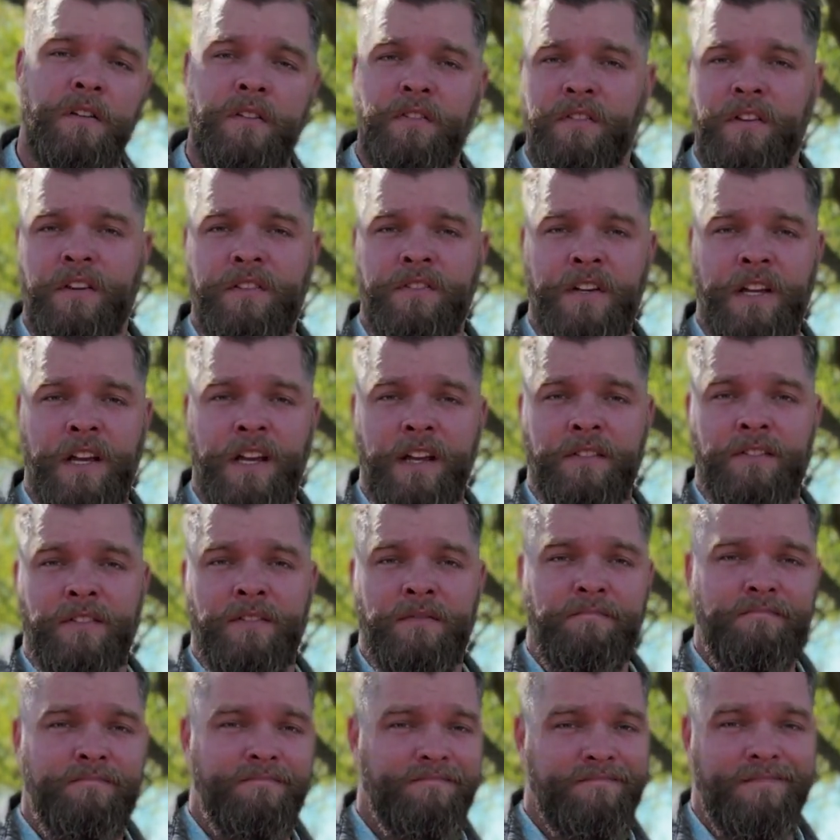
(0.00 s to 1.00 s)
such as
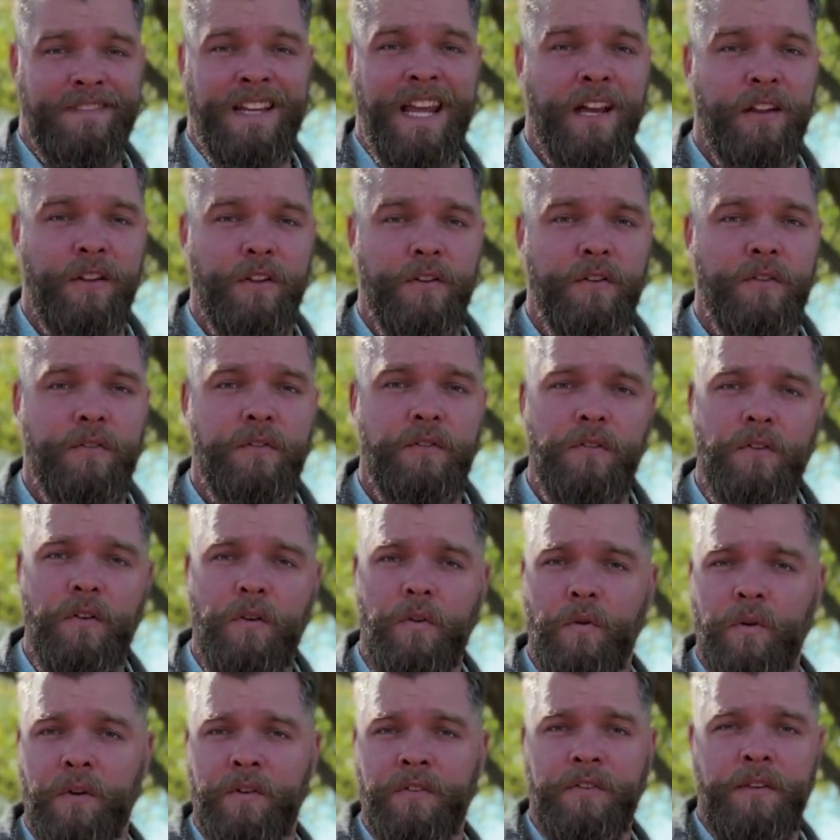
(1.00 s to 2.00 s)
Taylor's
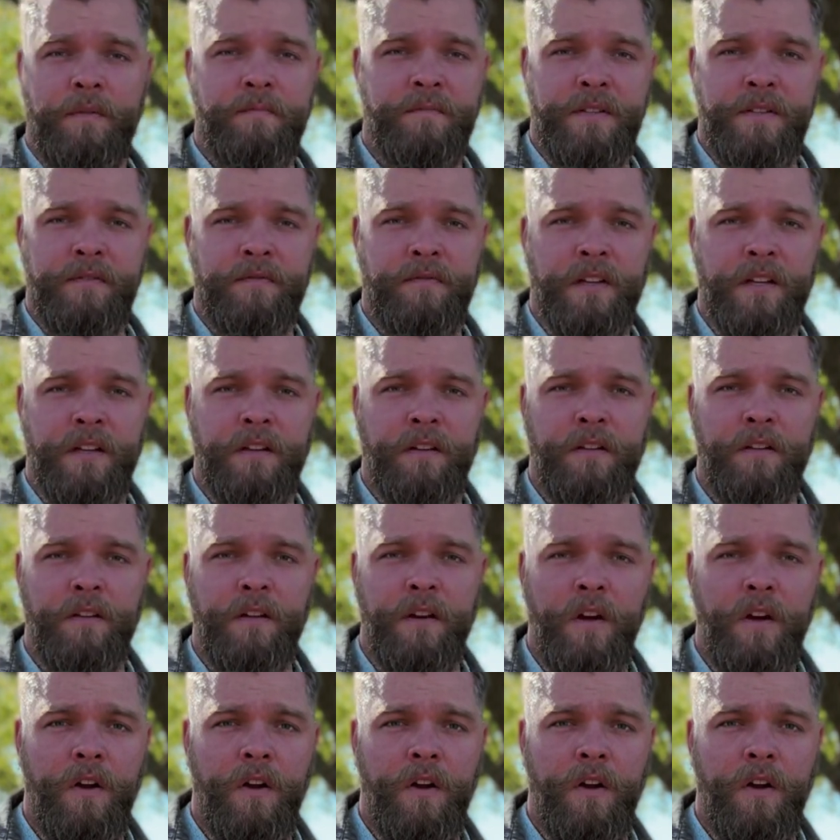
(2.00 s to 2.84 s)
or Simpsonville,